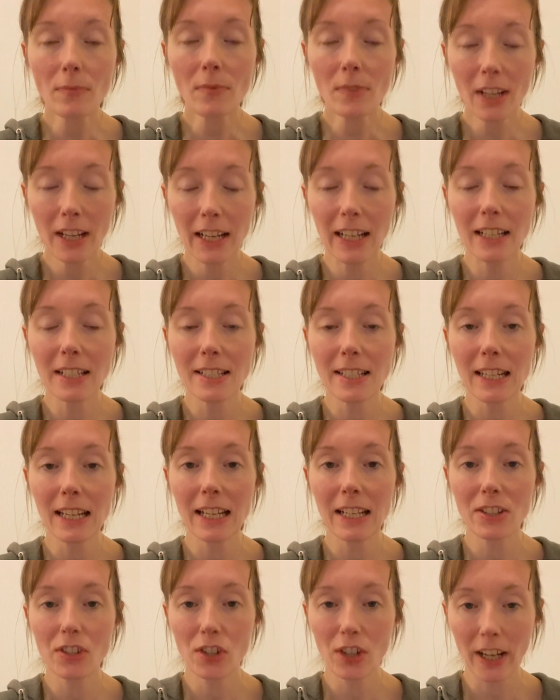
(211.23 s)
It
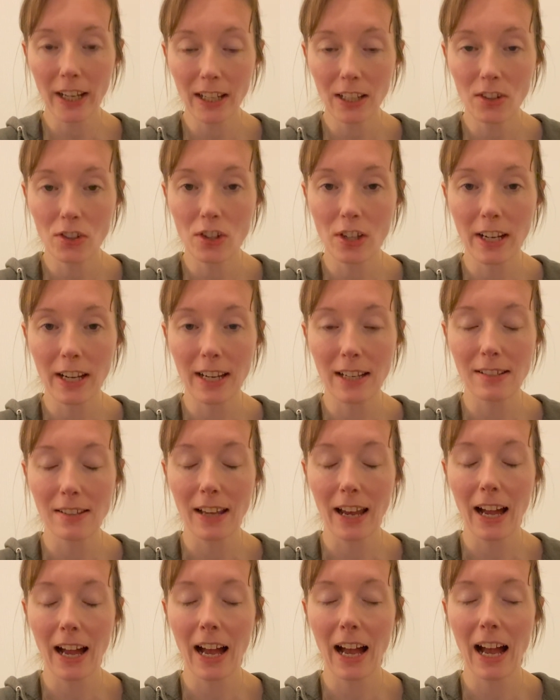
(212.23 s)
changes
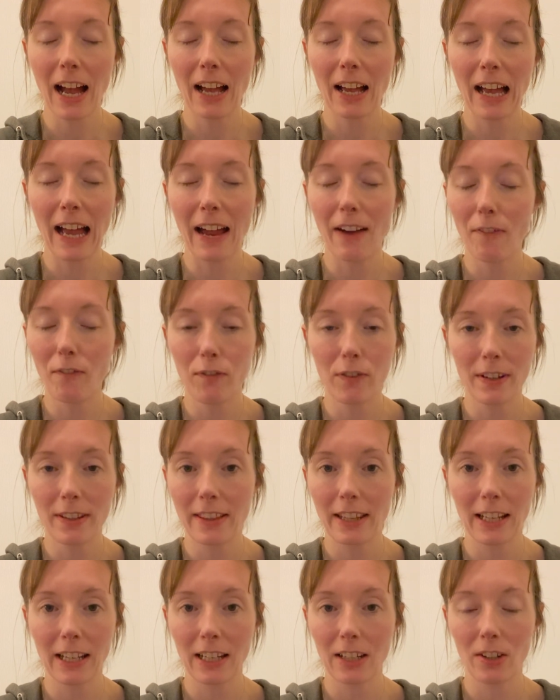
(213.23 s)

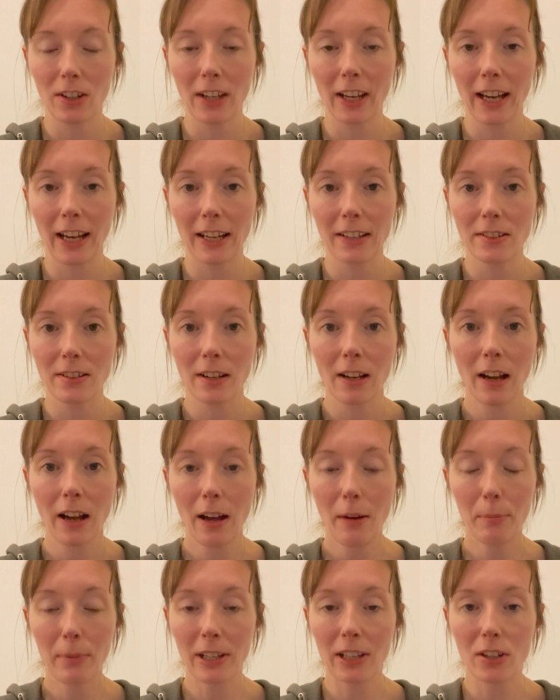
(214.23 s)
everything in your head,
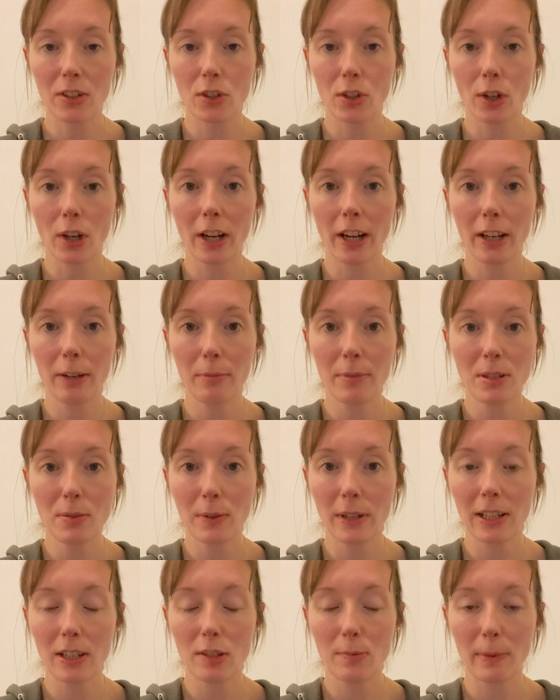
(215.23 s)
because your home is where
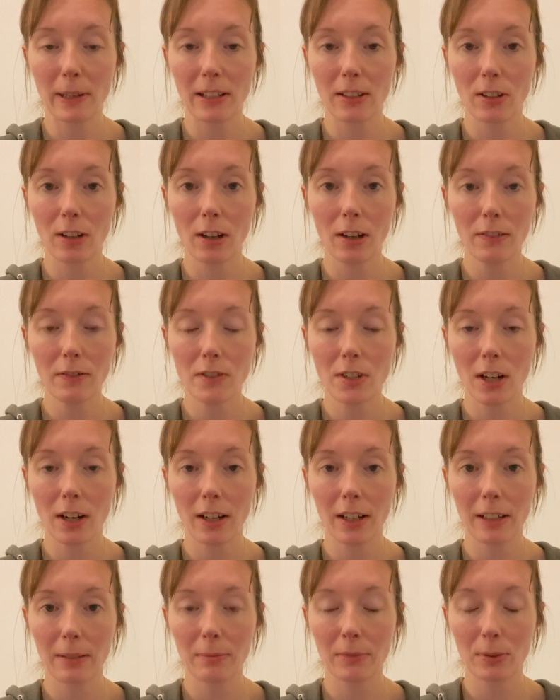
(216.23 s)
you spend a lot of
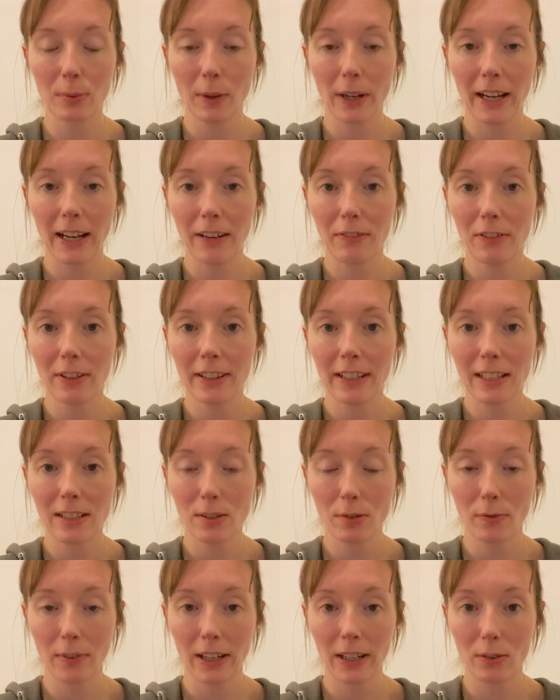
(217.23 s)
time. It's where everything is
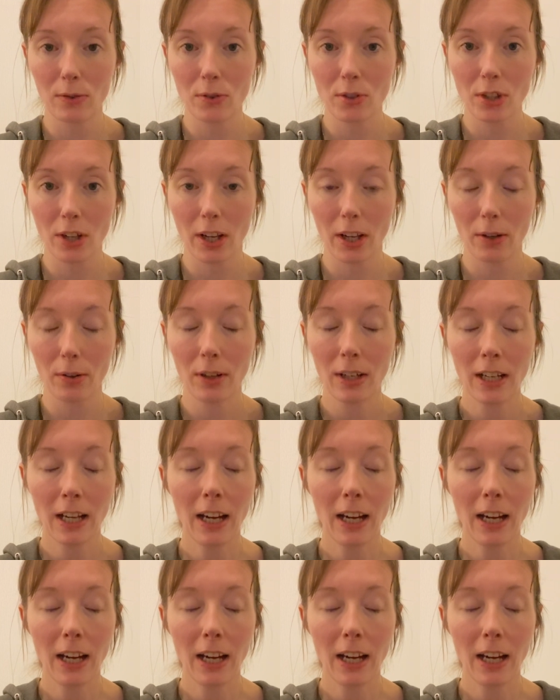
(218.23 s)
around you.